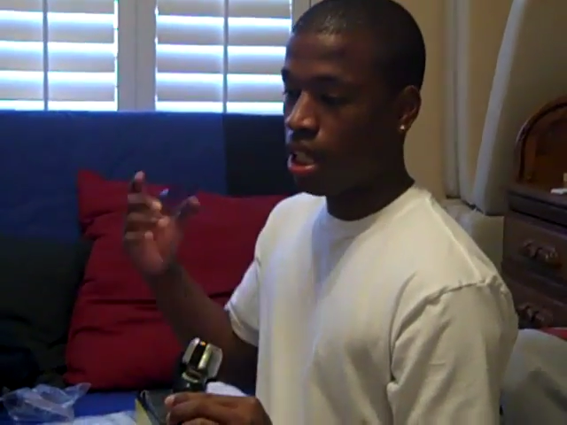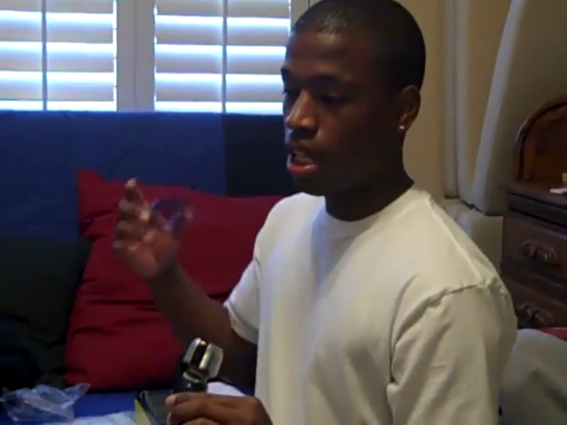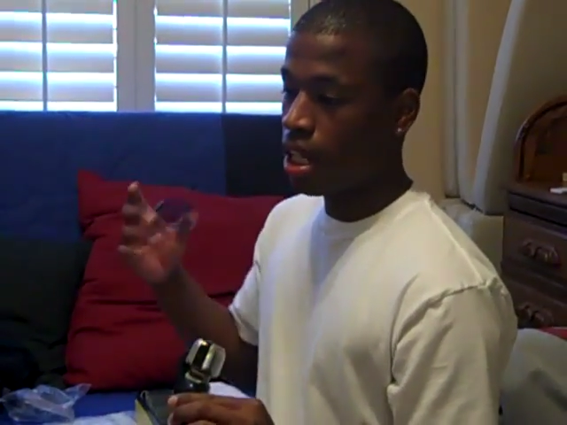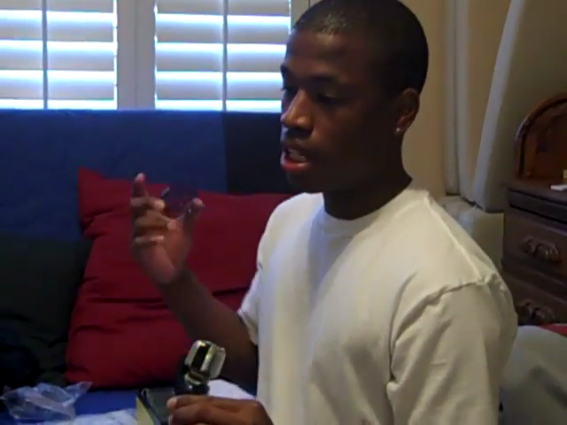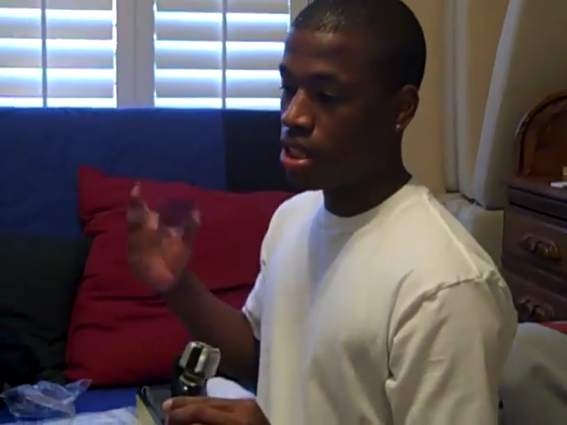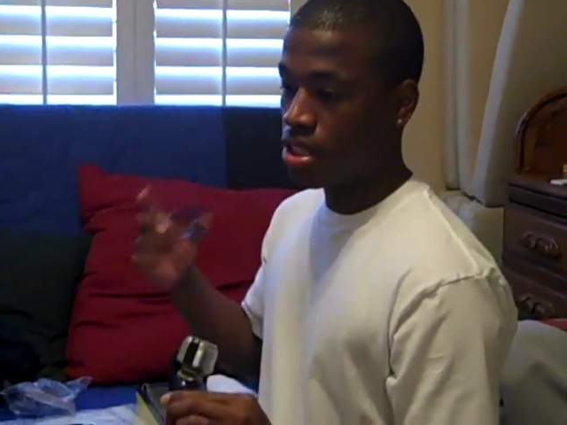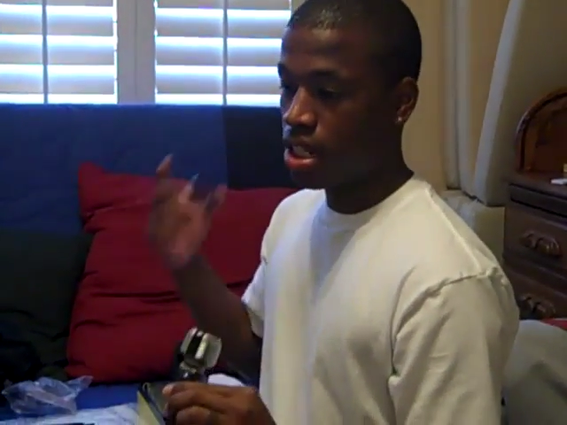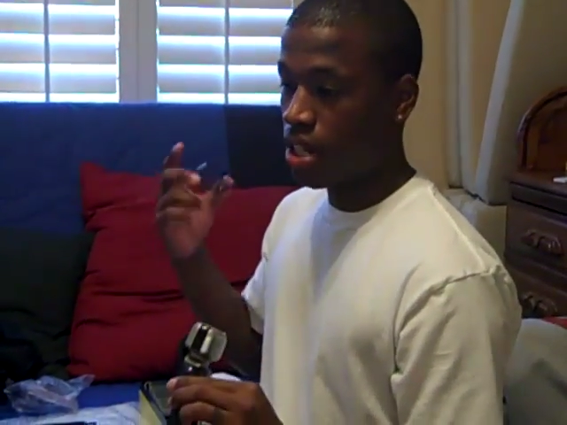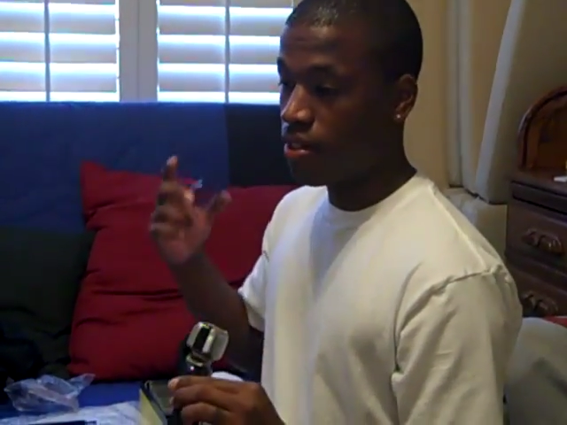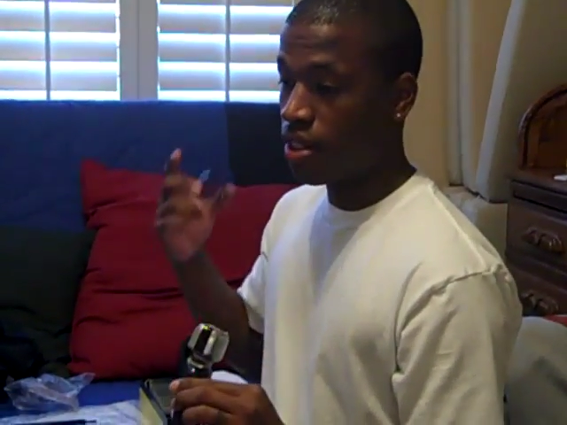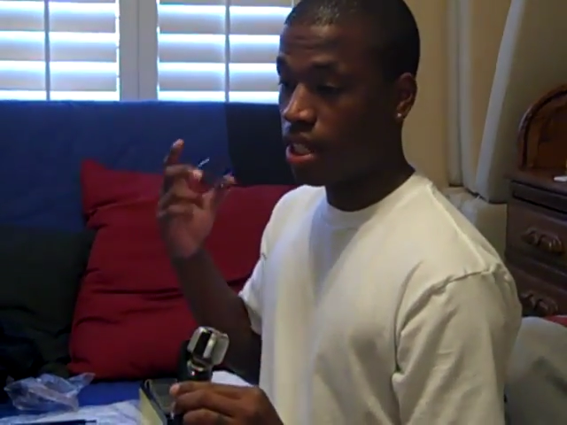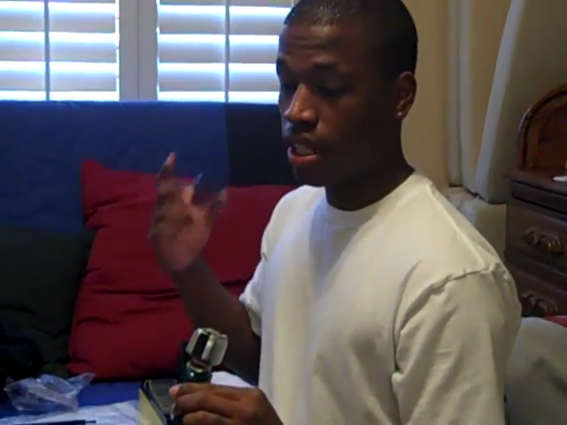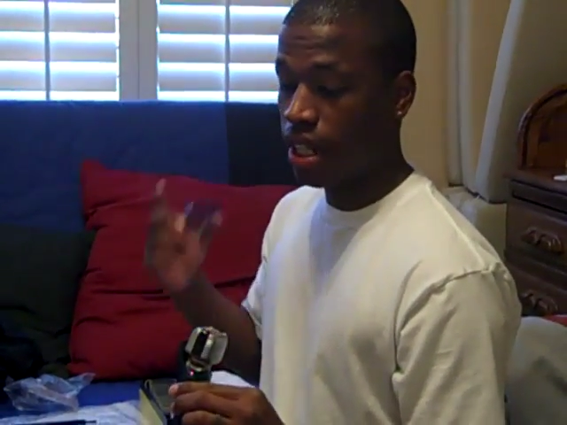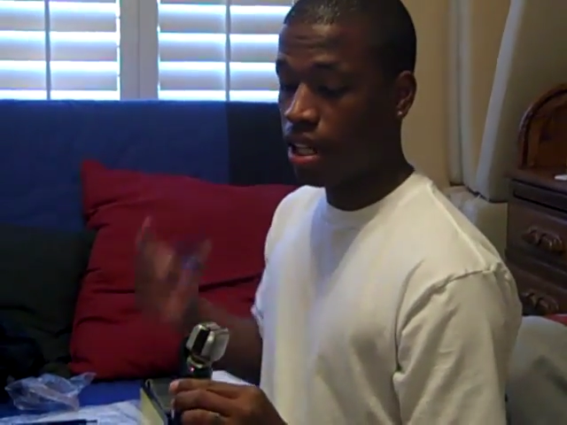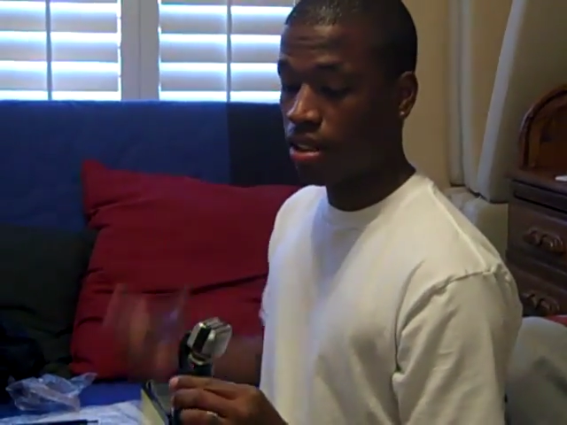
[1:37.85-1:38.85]
and
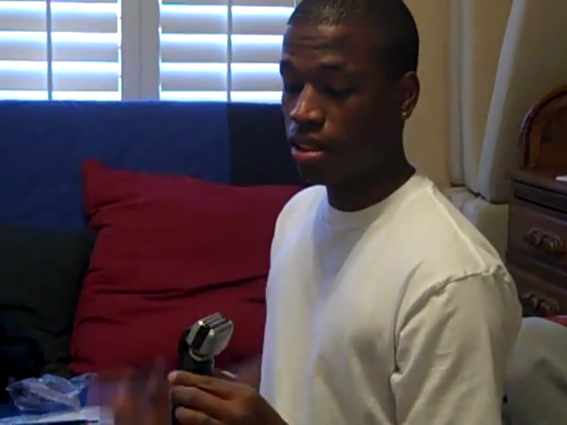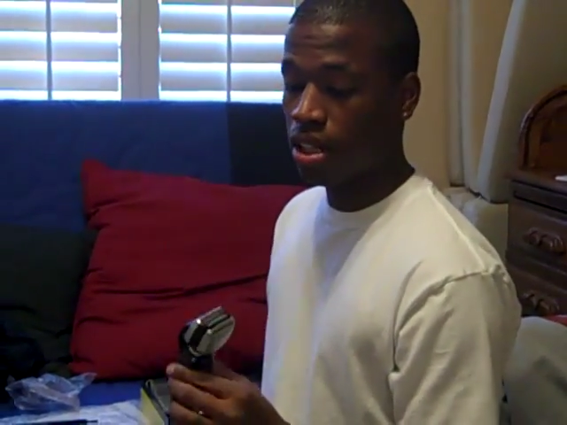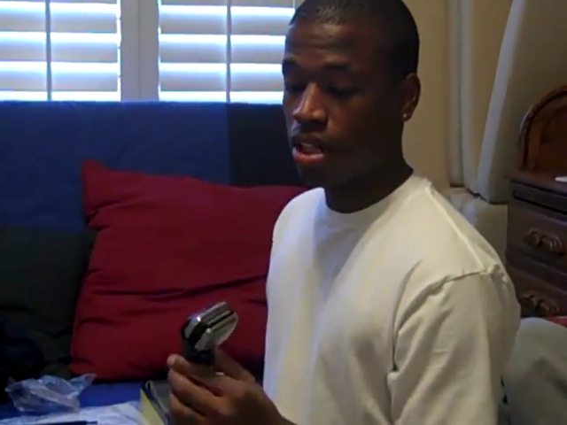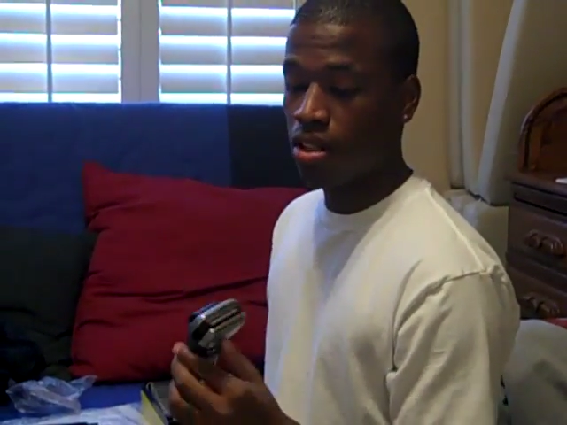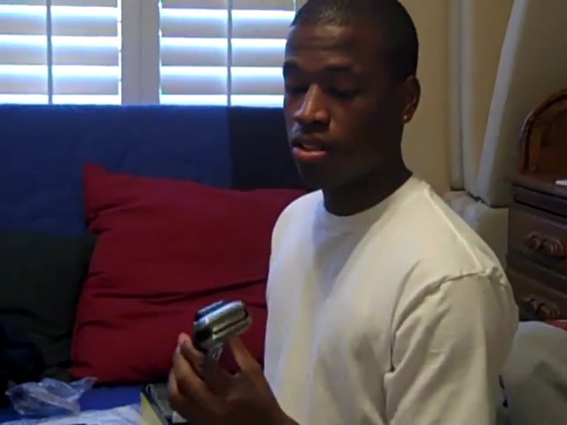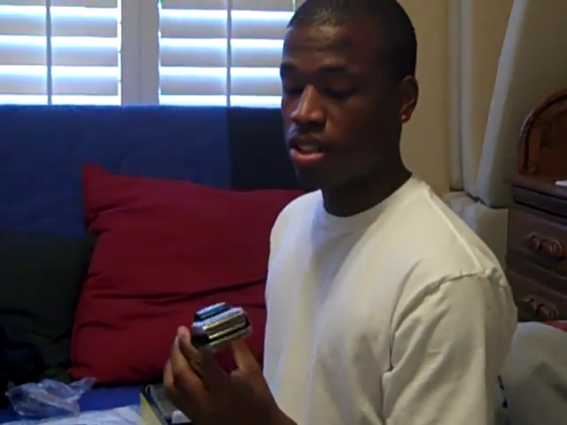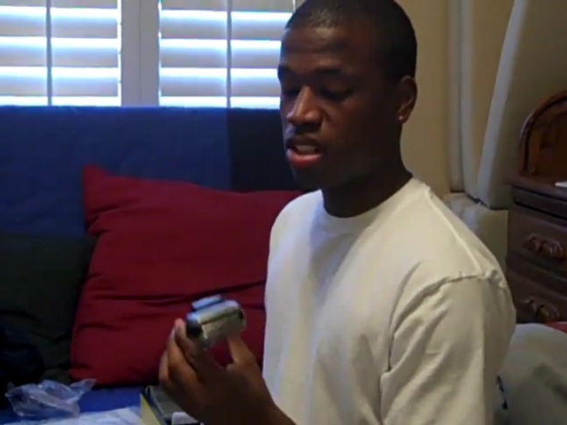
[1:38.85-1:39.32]
shaving it down low.